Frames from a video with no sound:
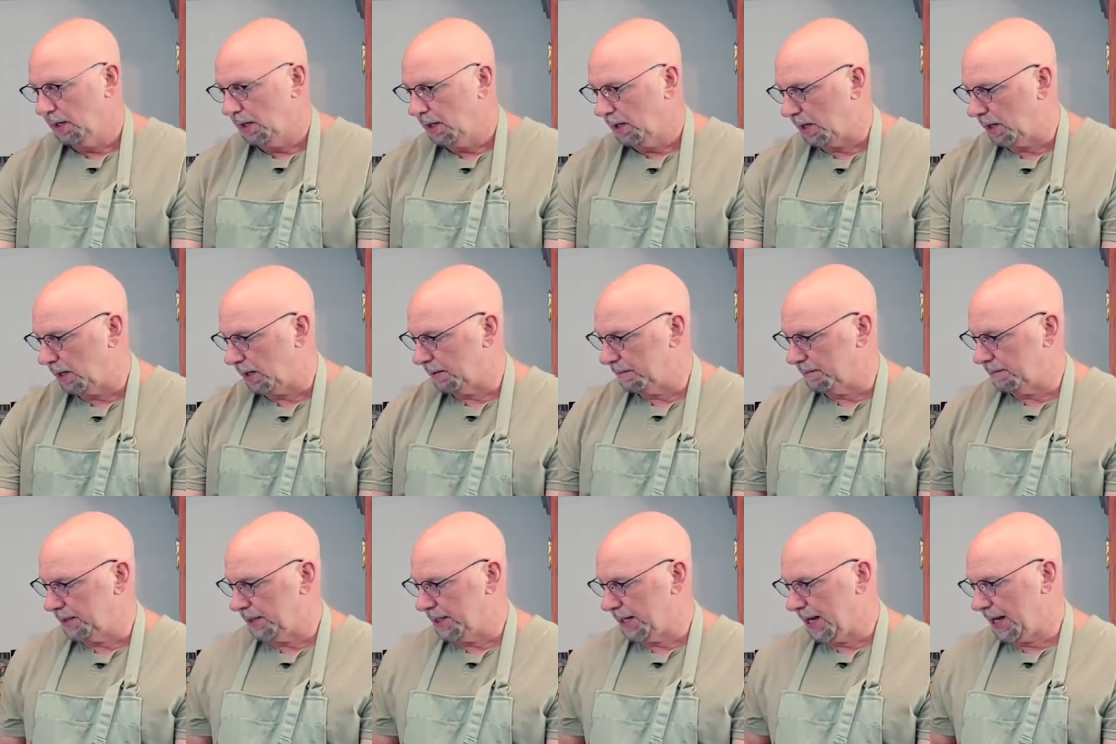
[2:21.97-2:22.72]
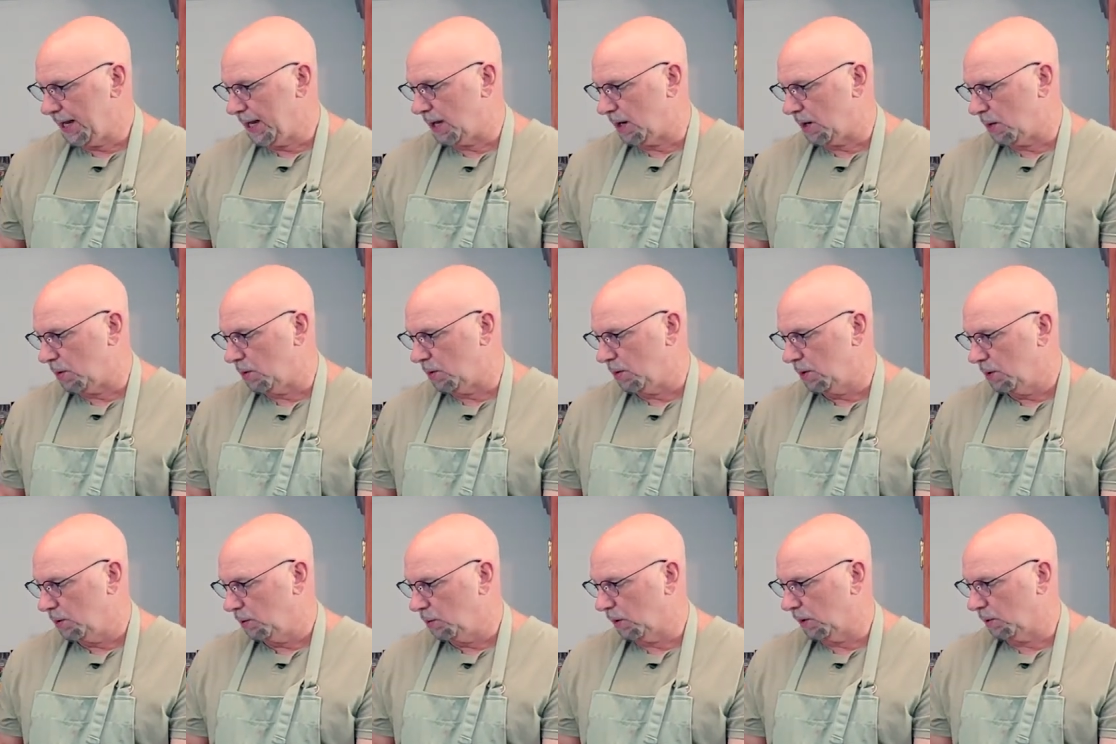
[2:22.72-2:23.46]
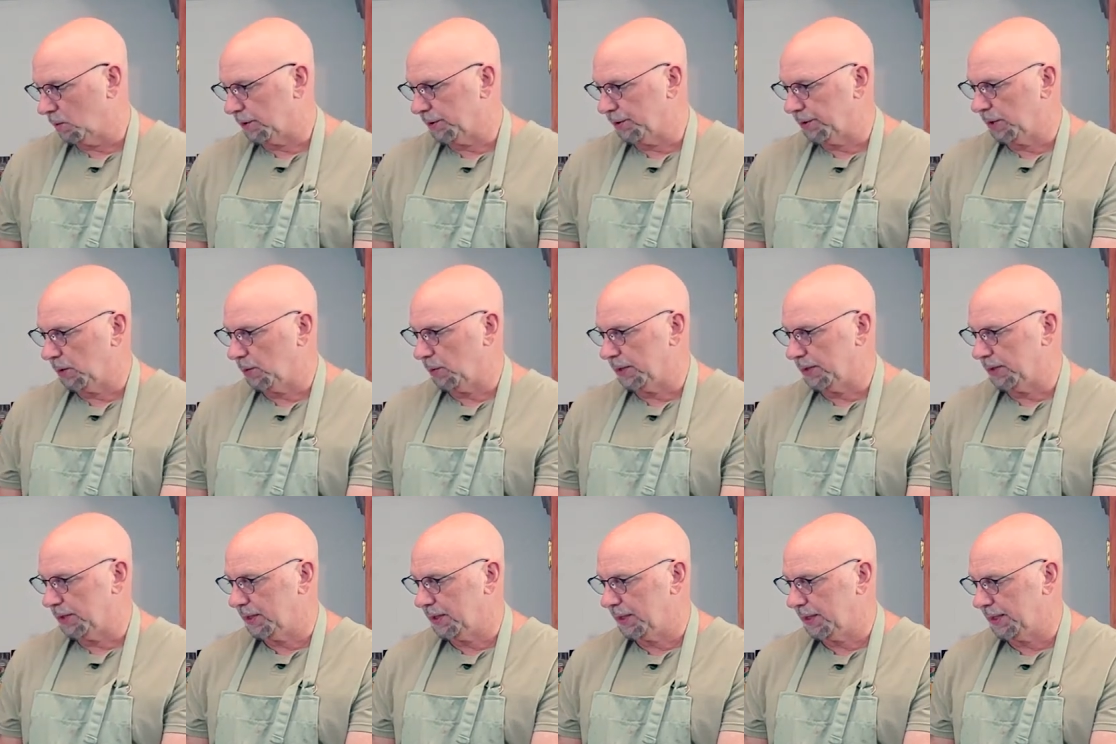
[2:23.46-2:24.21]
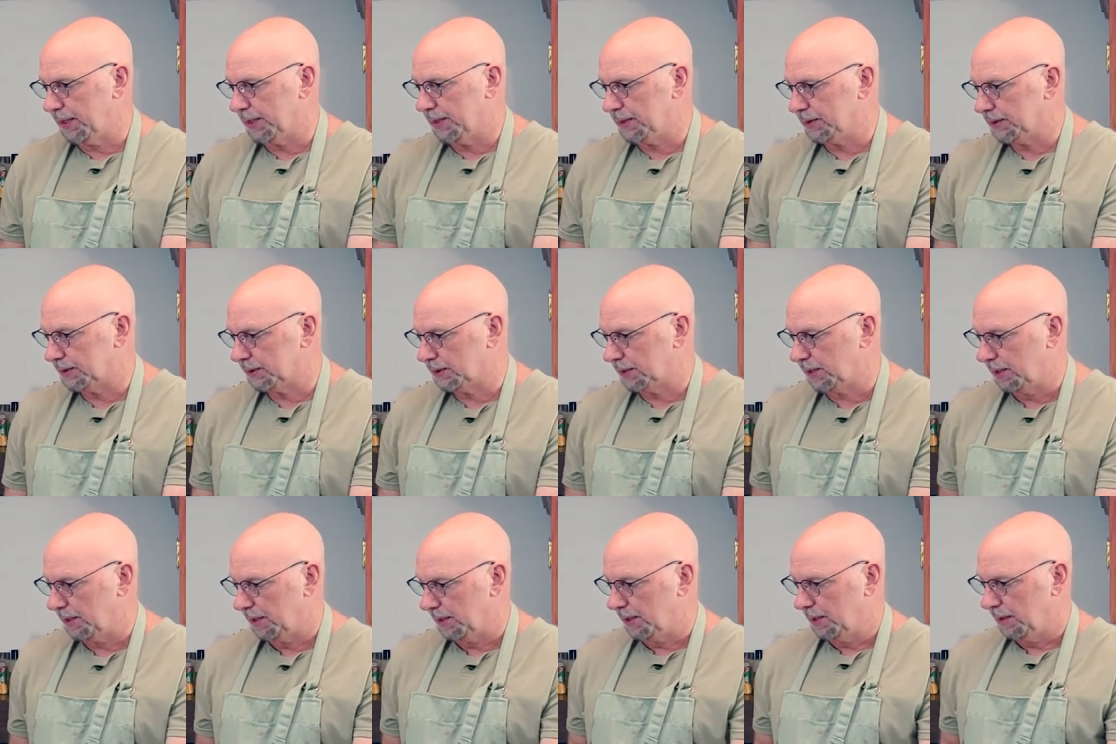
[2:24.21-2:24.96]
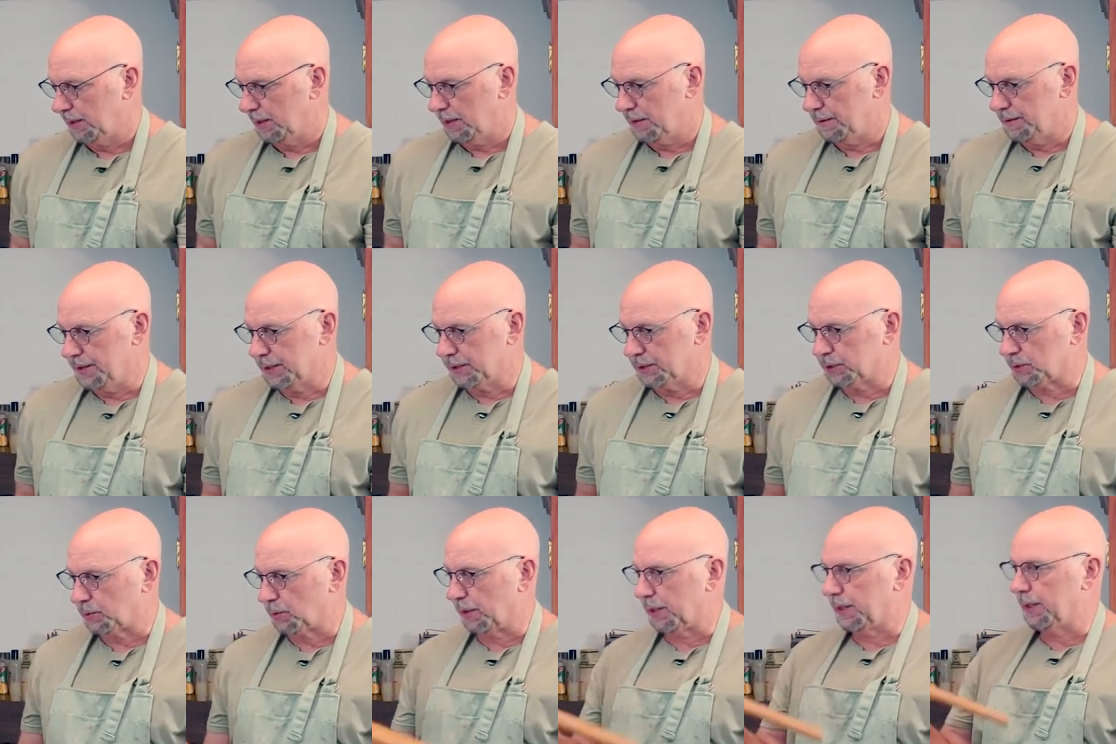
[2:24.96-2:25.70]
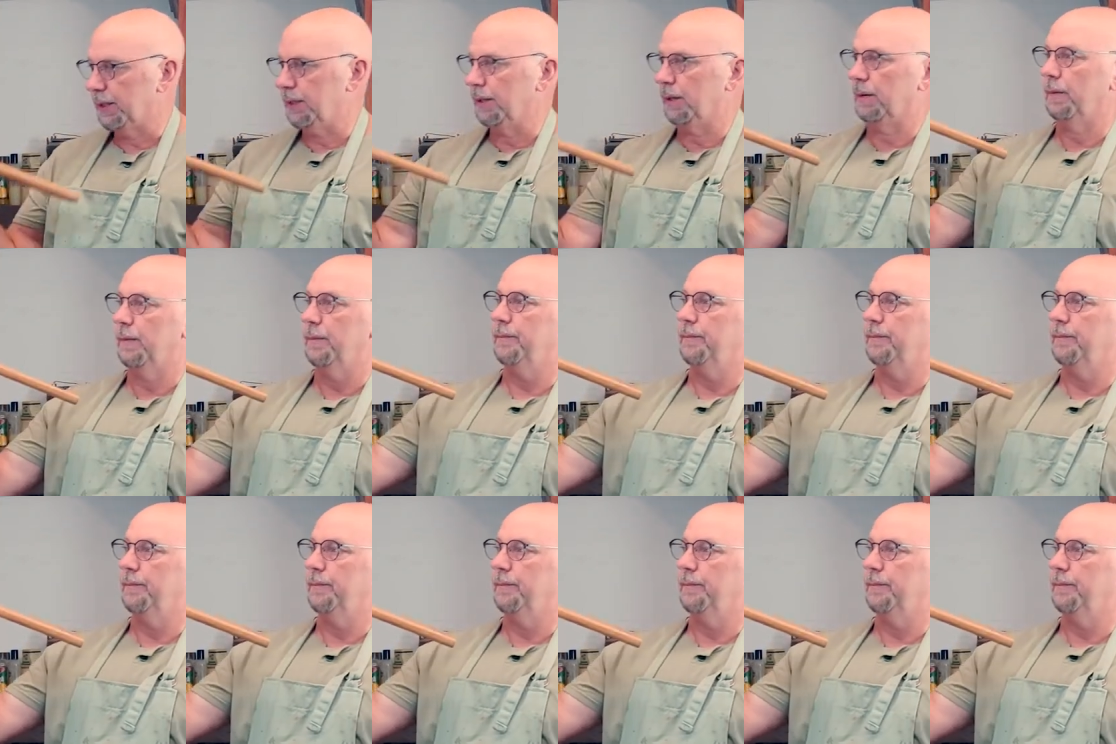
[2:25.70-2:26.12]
Um, now what we're doing is this right here.